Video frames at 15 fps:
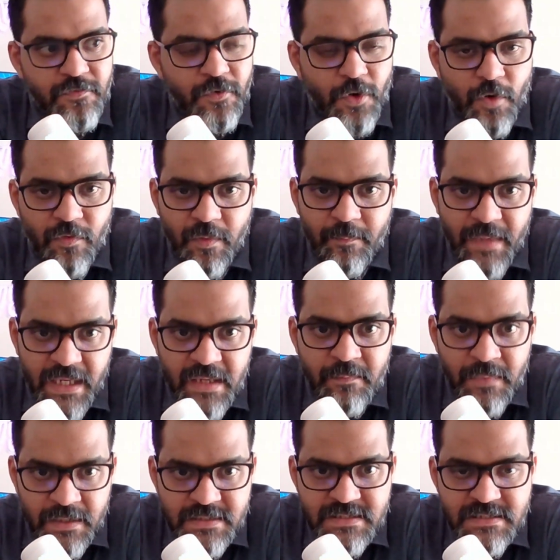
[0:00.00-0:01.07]
for over
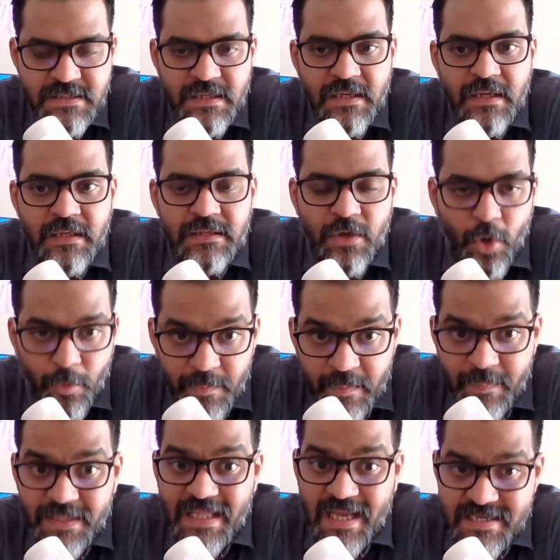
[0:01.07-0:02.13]
many months the
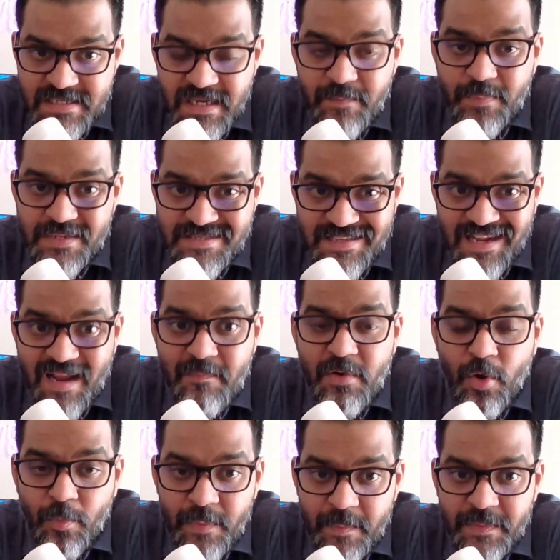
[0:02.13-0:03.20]
homeopath actually
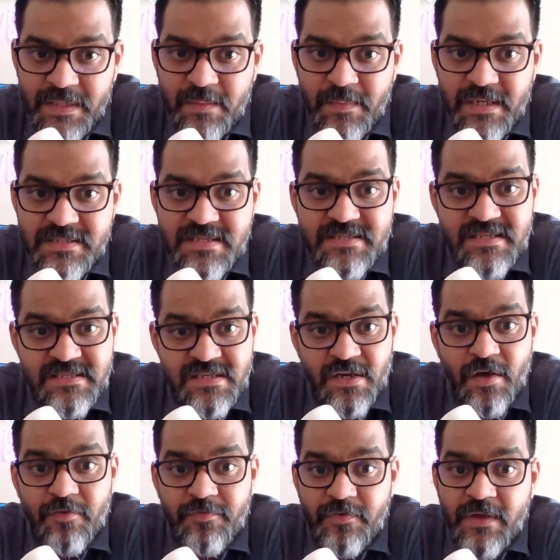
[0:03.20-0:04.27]
prescribed homeopathy medicines
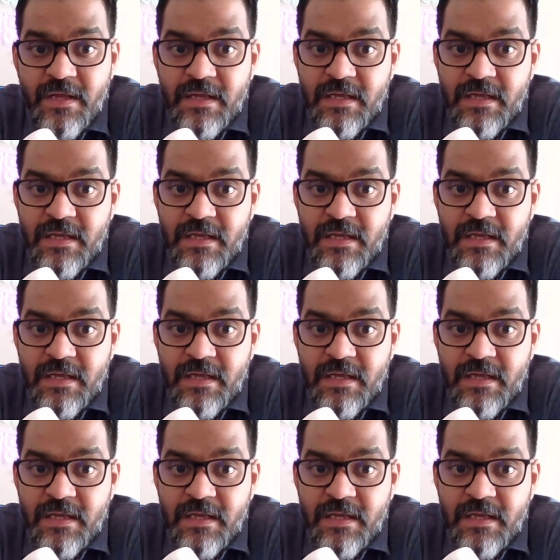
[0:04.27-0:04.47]
instead of